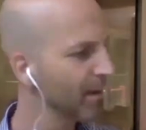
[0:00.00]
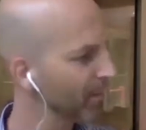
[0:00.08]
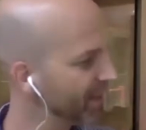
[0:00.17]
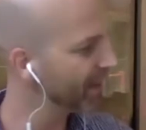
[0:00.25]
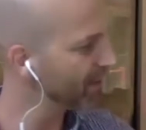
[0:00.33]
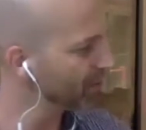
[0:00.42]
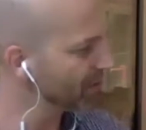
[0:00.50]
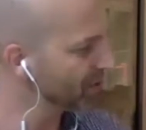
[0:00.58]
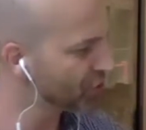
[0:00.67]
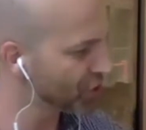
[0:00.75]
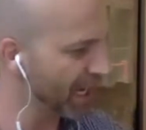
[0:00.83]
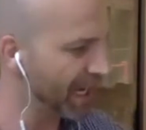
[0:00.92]
but then it was
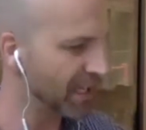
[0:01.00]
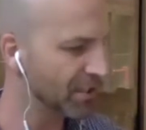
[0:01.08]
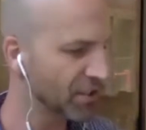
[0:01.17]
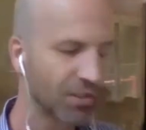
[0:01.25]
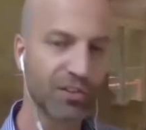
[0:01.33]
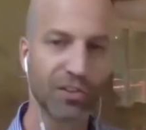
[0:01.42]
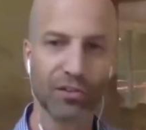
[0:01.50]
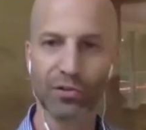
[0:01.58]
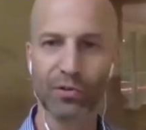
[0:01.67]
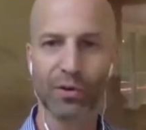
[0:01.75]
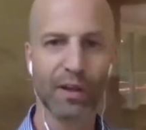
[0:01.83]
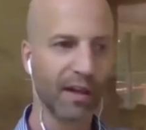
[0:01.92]
changed
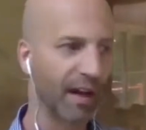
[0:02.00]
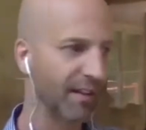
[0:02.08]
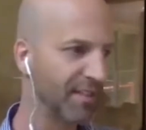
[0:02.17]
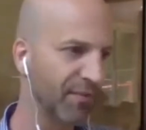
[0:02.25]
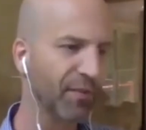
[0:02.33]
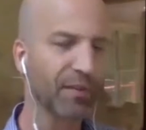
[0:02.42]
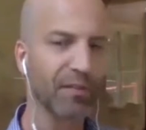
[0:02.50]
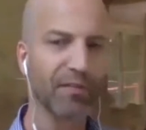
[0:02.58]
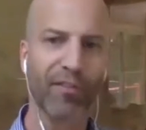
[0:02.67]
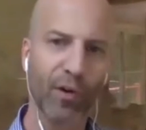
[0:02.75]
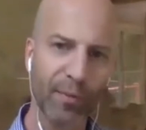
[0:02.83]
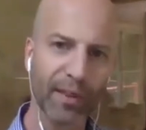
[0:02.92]
to a different
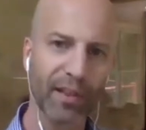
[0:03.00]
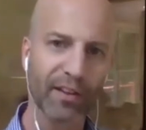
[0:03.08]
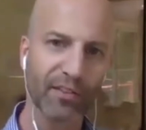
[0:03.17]
formula.